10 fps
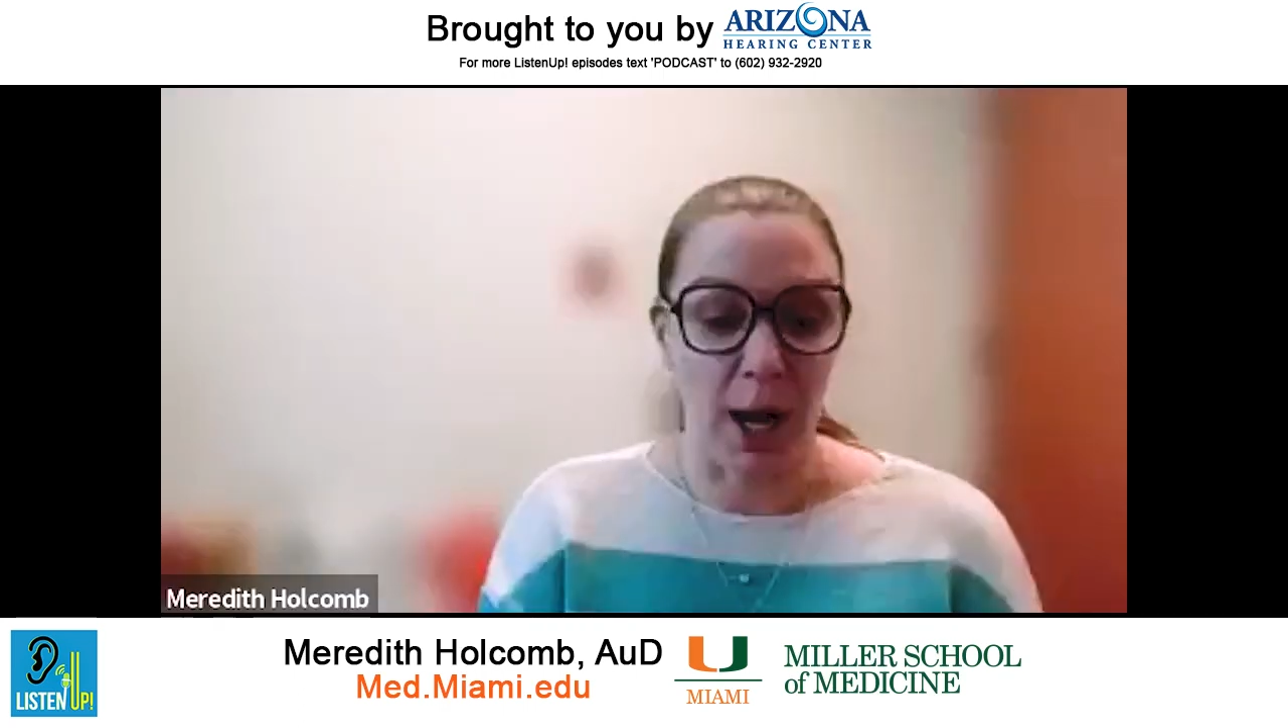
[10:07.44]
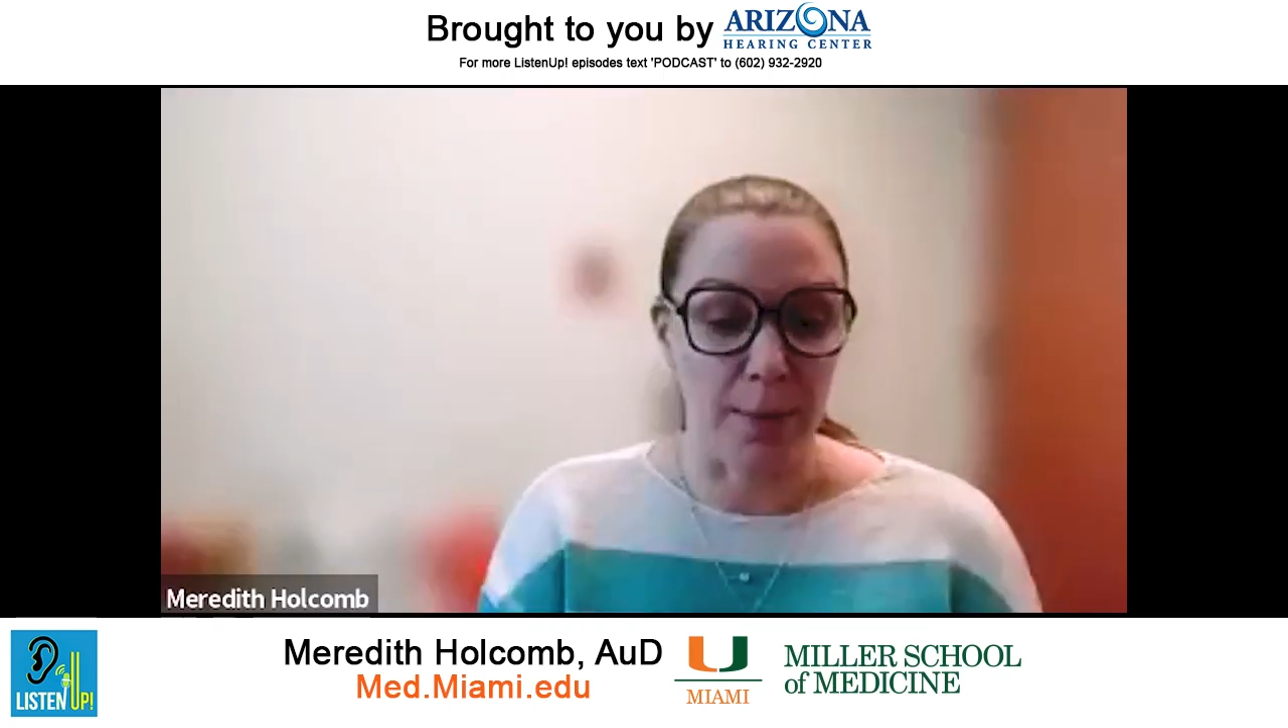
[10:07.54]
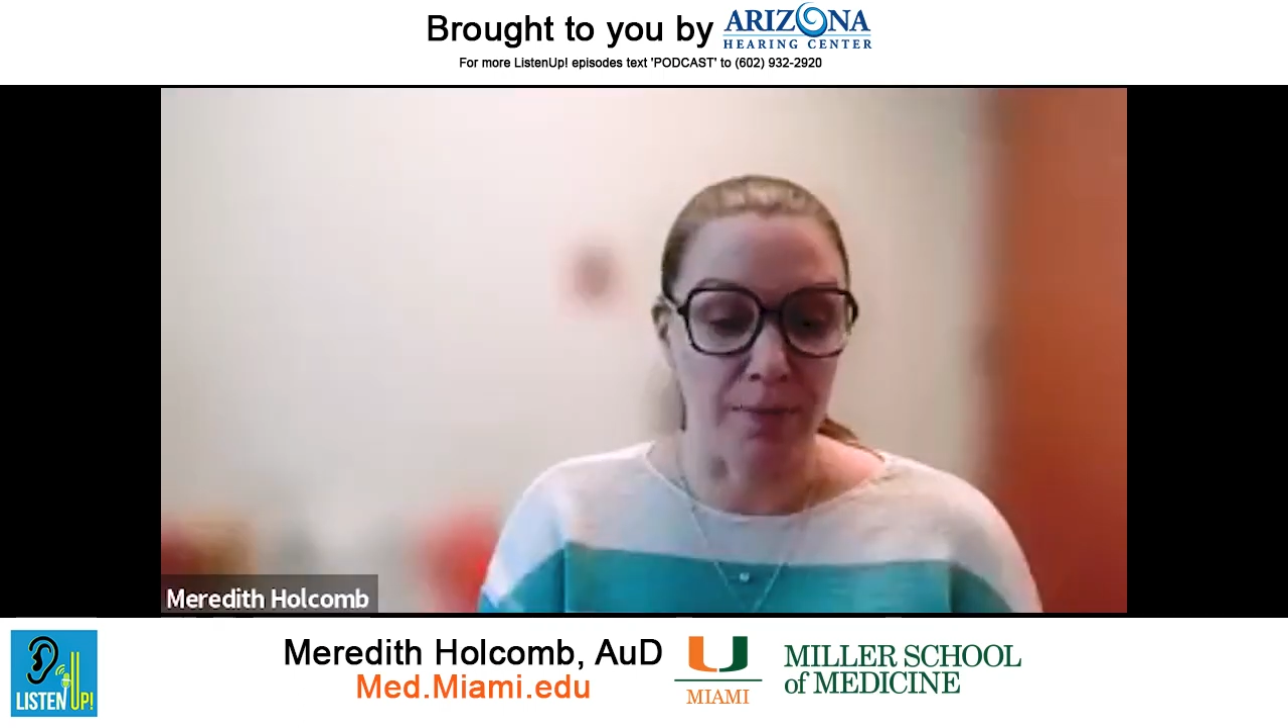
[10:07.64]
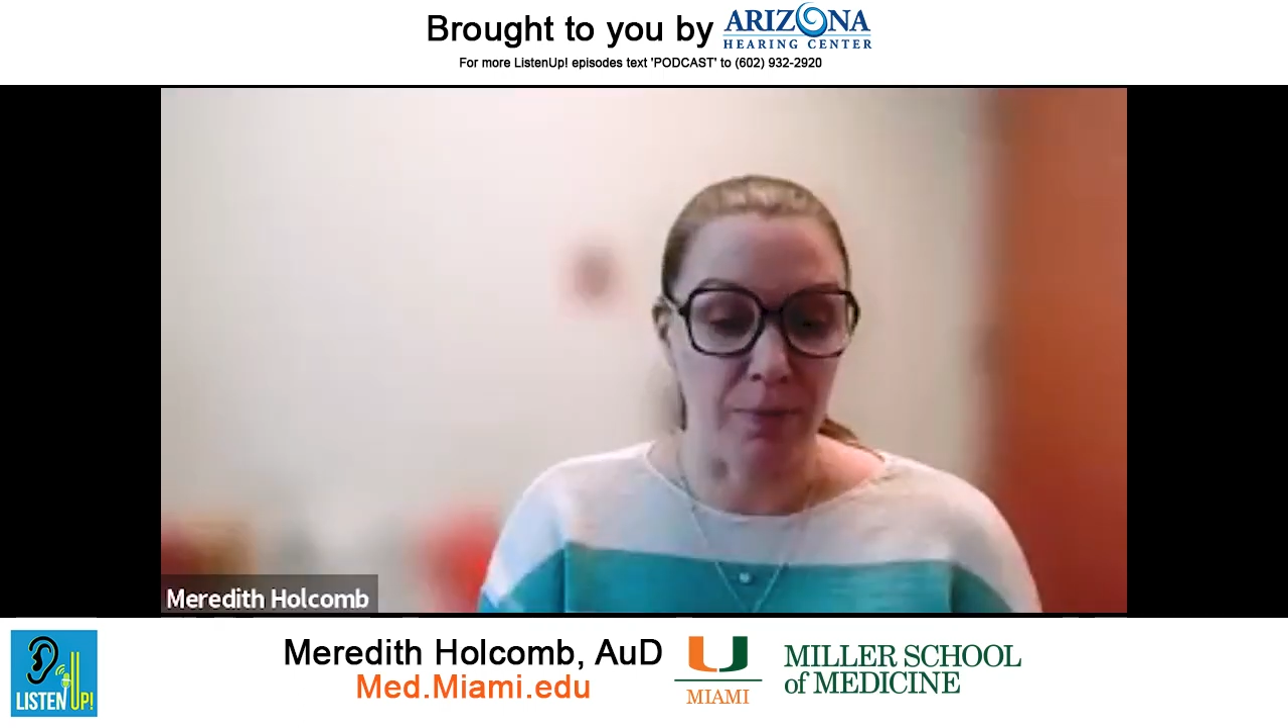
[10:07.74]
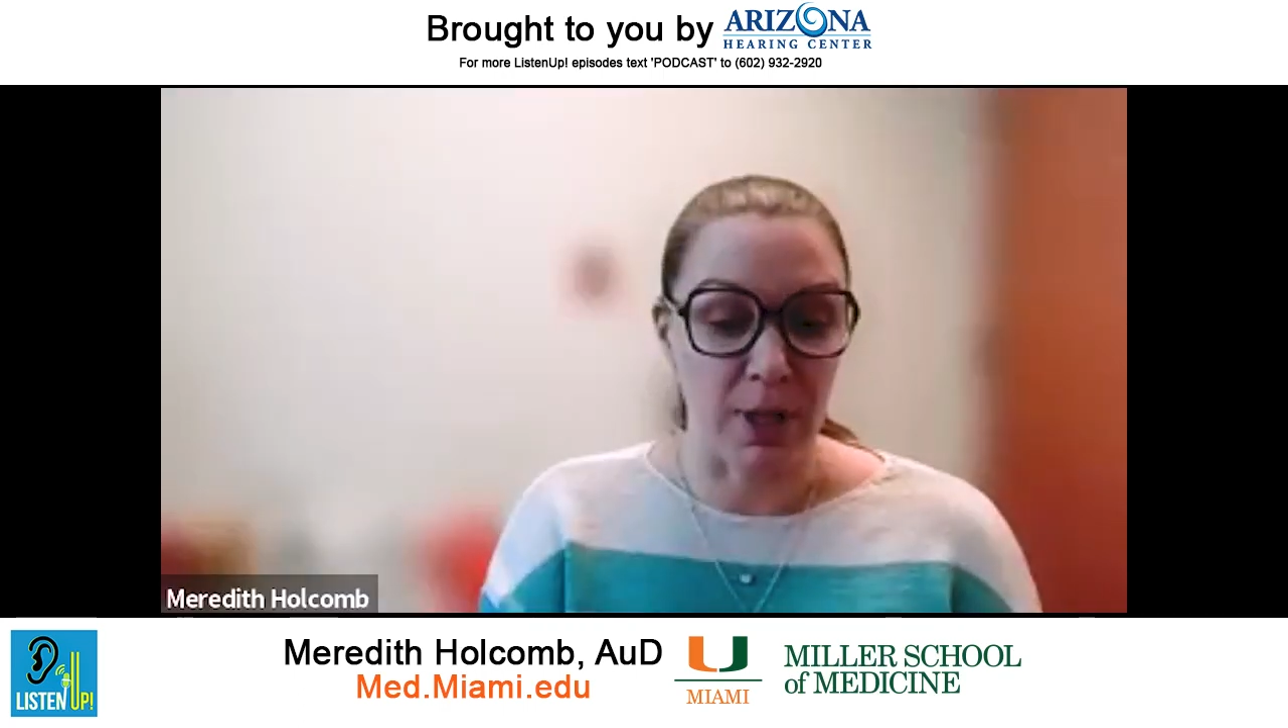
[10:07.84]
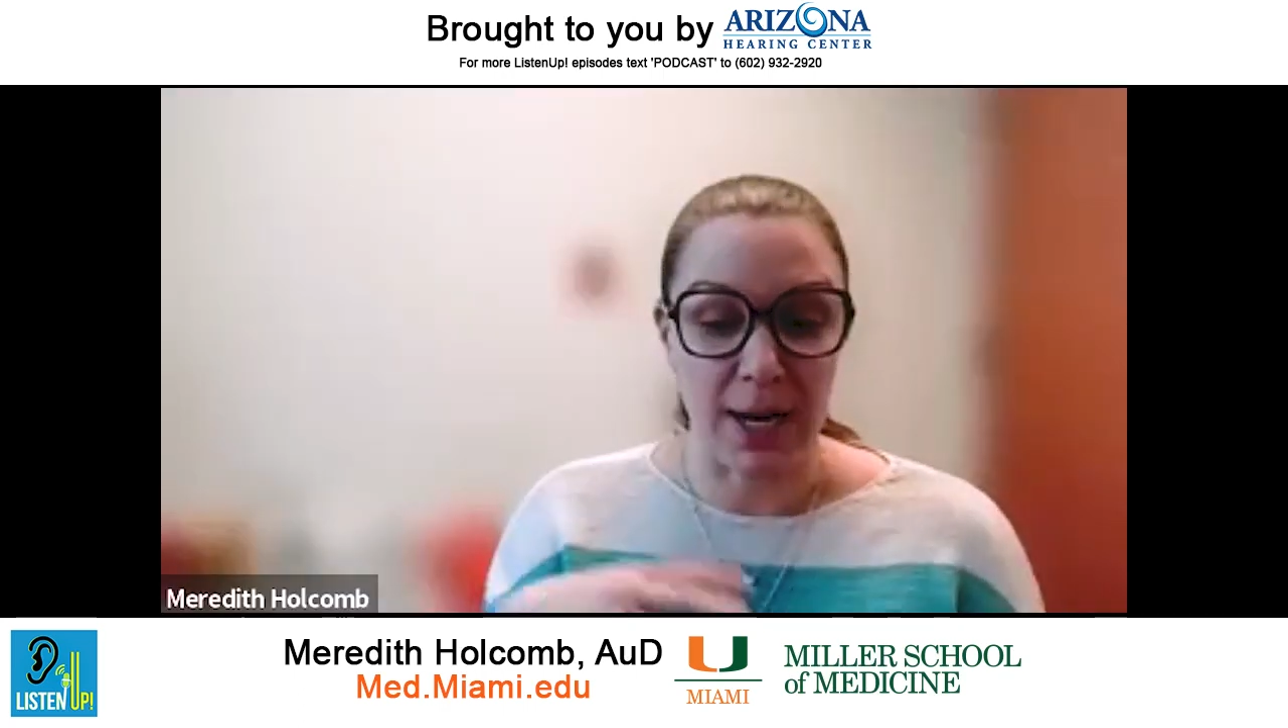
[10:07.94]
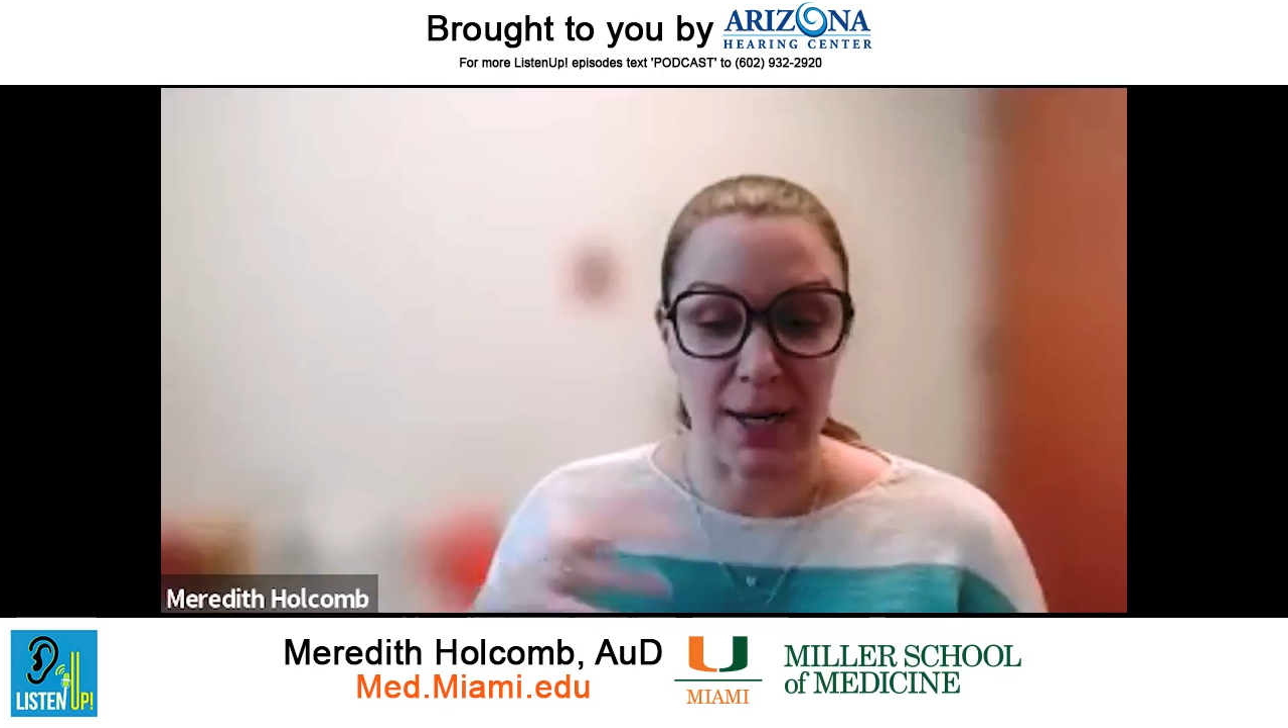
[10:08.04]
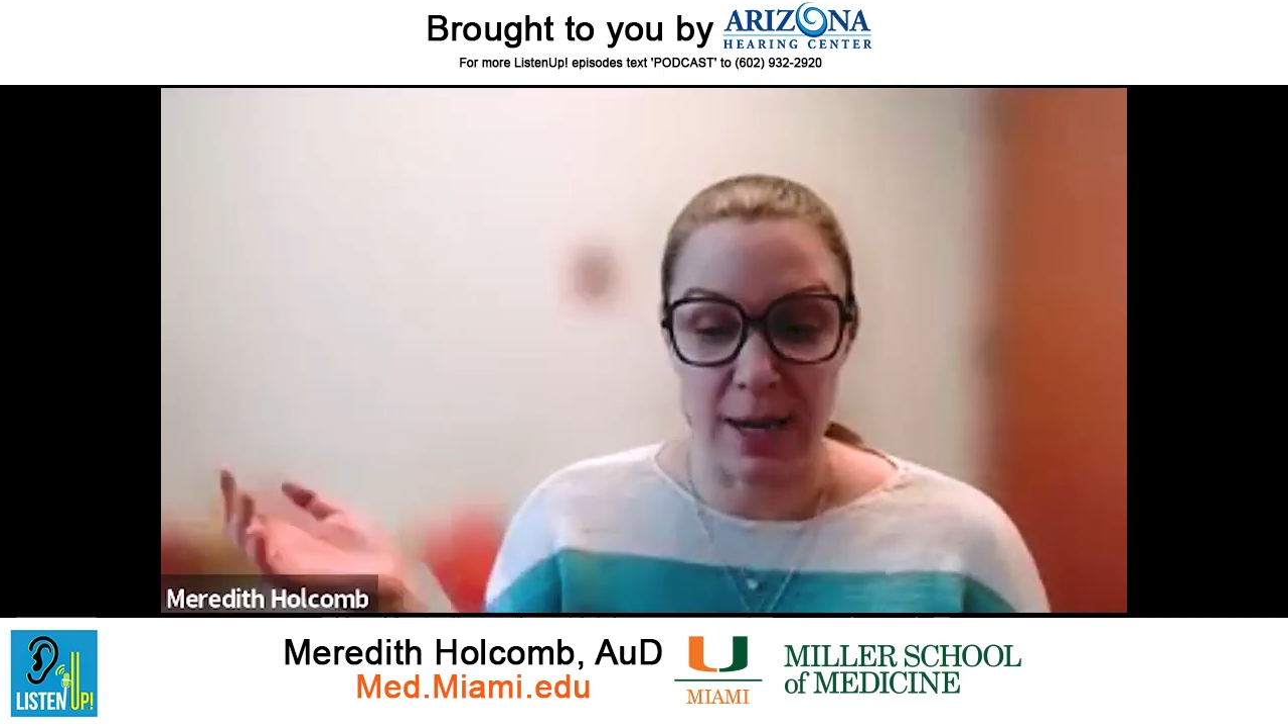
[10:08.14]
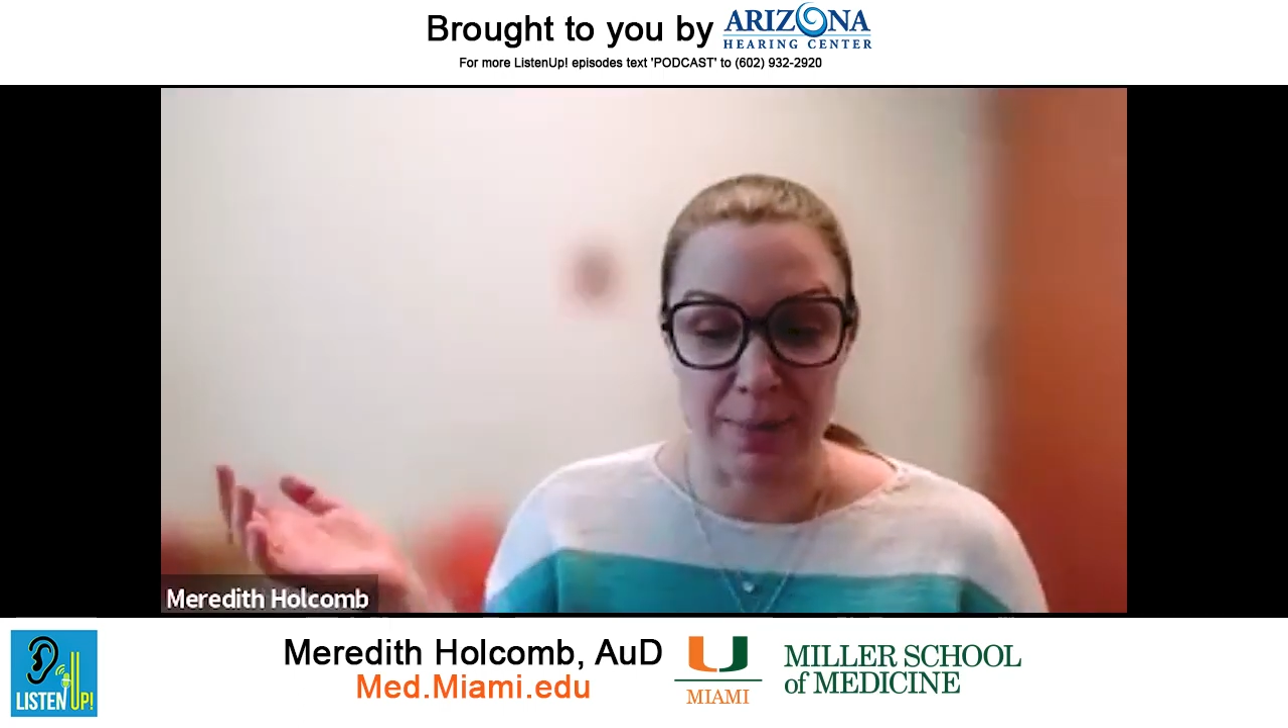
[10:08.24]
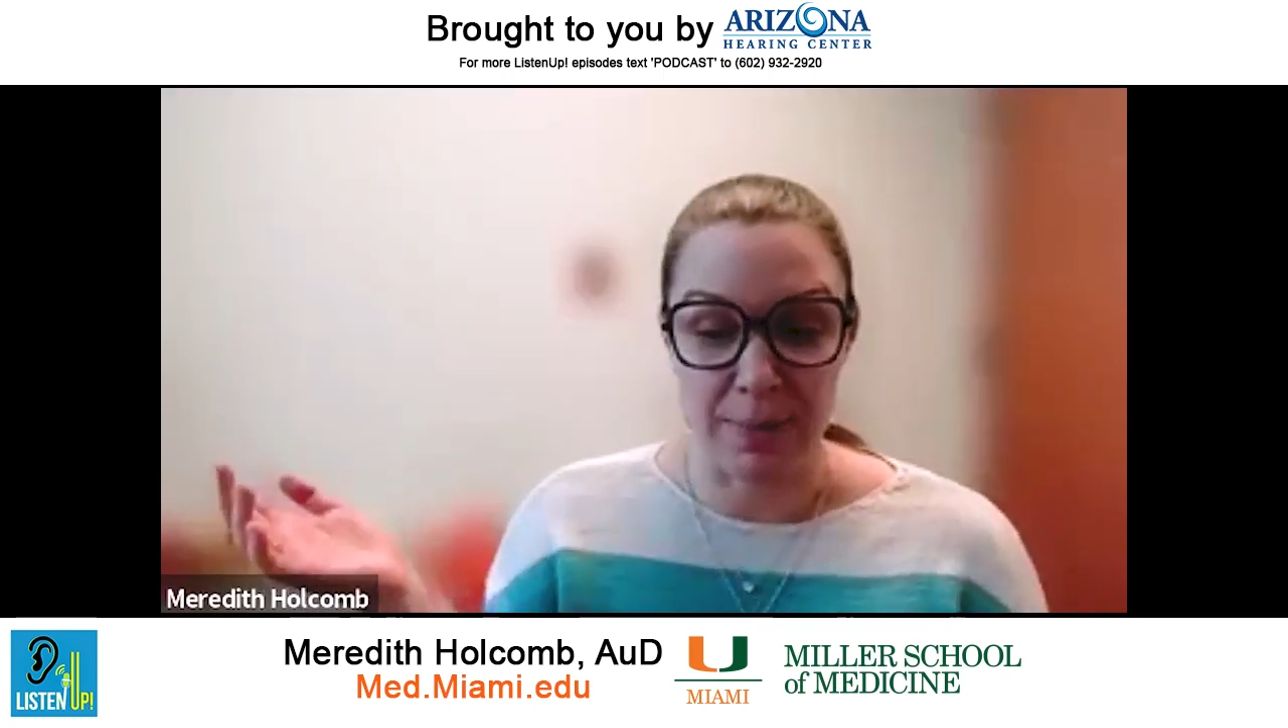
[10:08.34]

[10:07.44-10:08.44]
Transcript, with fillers: um, the next step